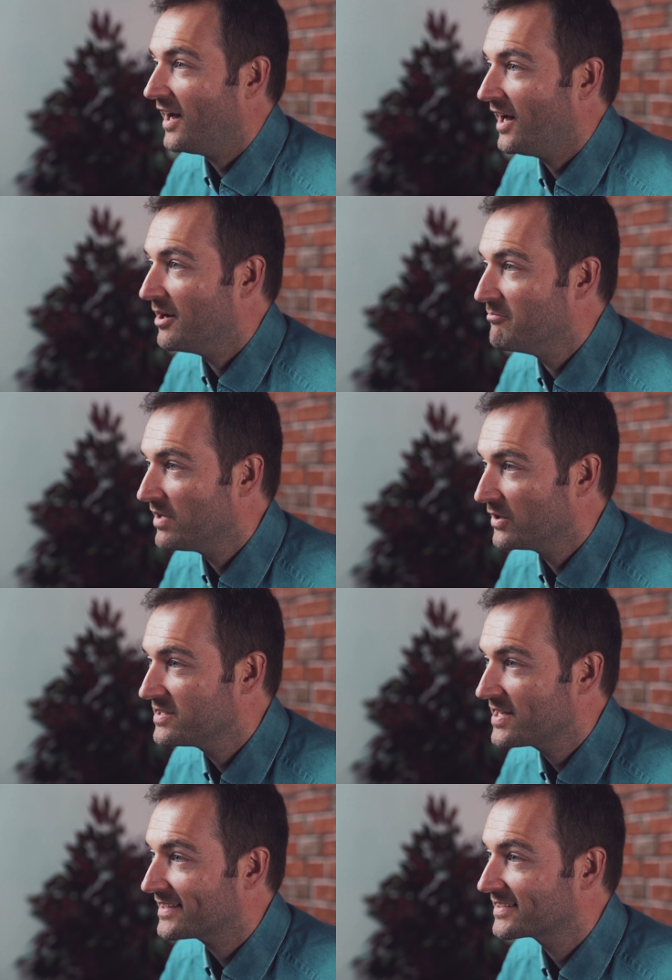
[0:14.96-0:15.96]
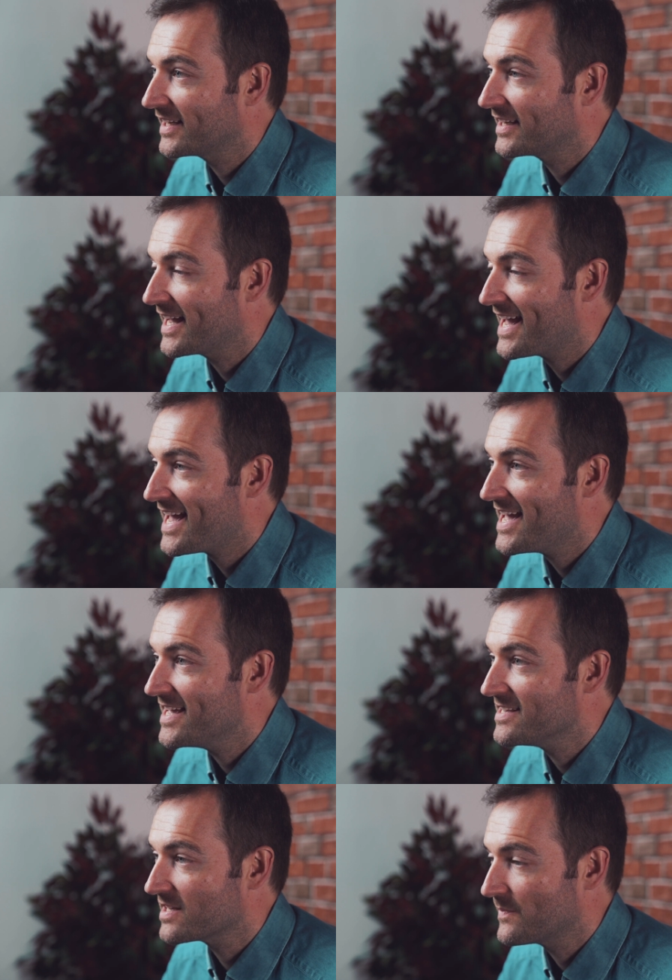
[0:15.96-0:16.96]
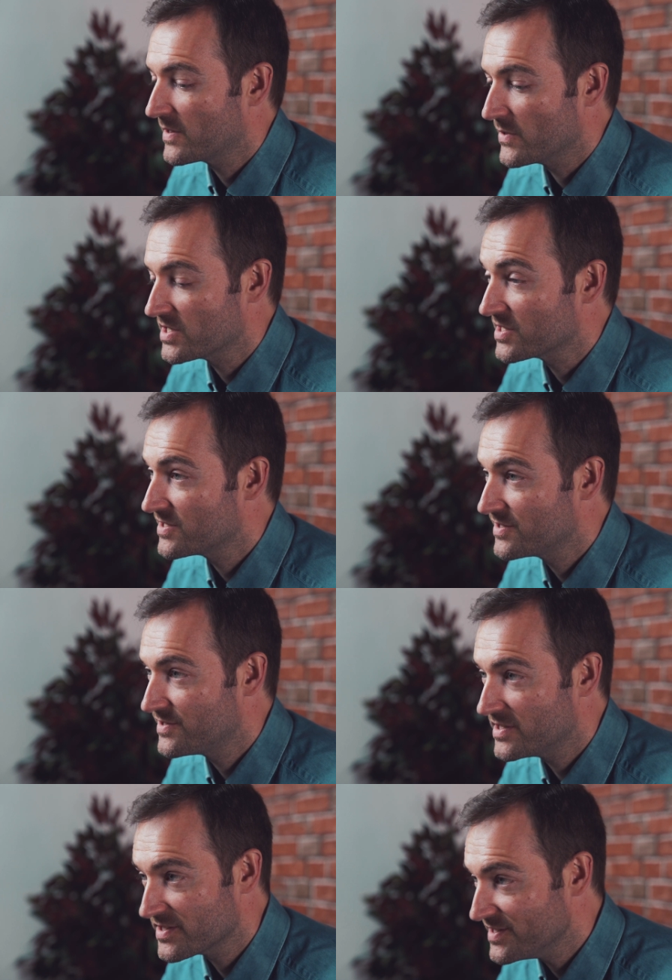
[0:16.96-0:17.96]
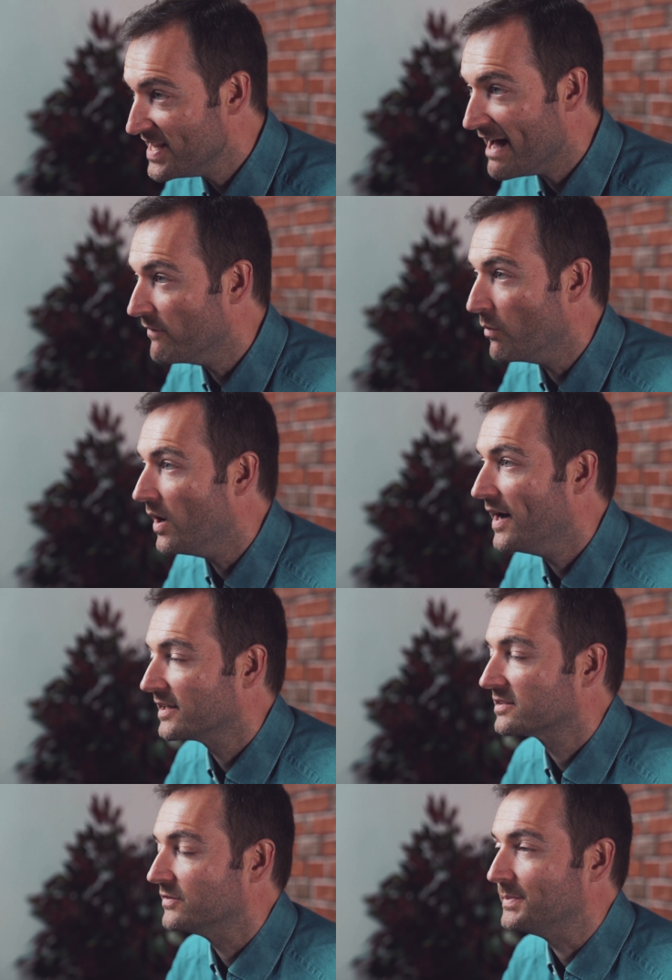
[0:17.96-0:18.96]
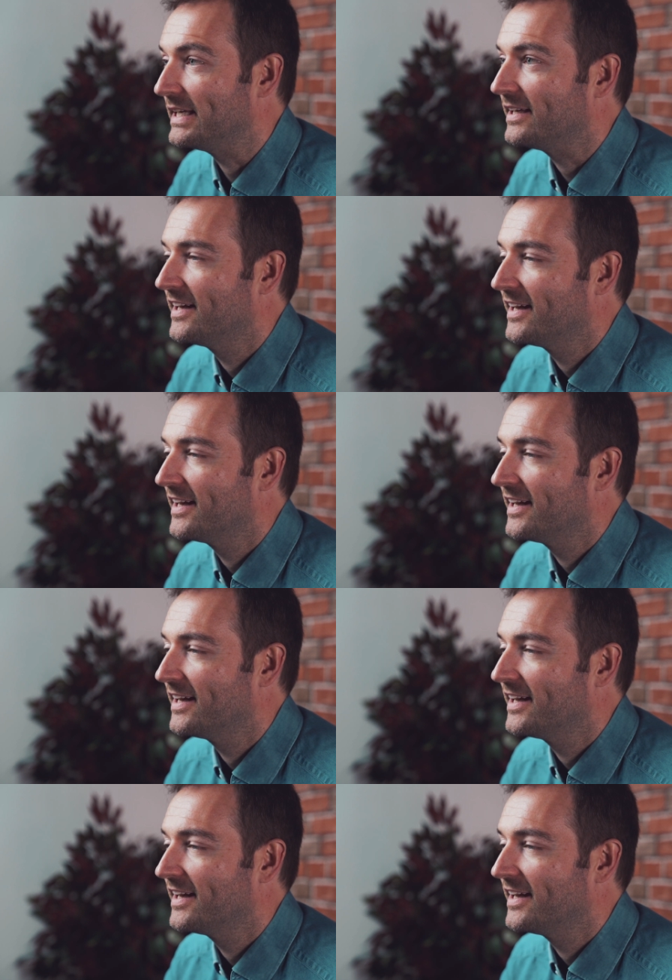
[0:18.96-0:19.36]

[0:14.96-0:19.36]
uh, multitasking is something which just just never works for me.